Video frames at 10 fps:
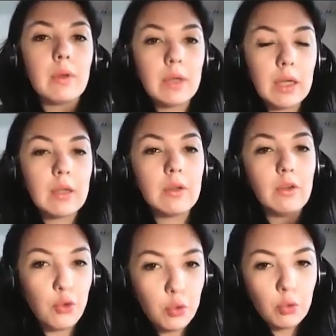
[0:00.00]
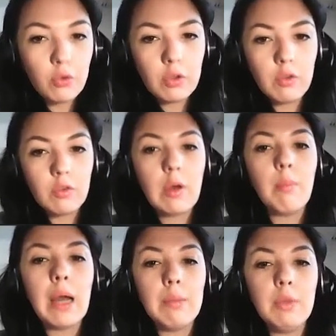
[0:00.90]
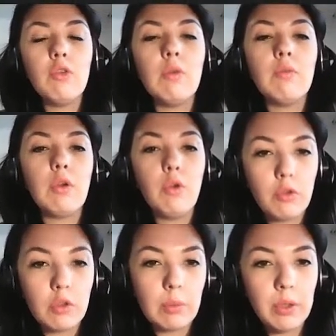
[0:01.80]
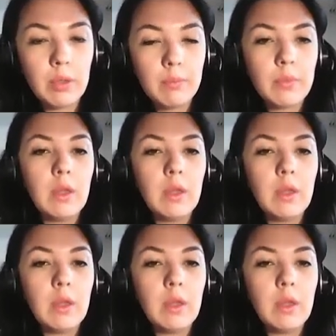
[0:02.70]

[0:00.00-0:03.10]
can do this by means of endoscopy.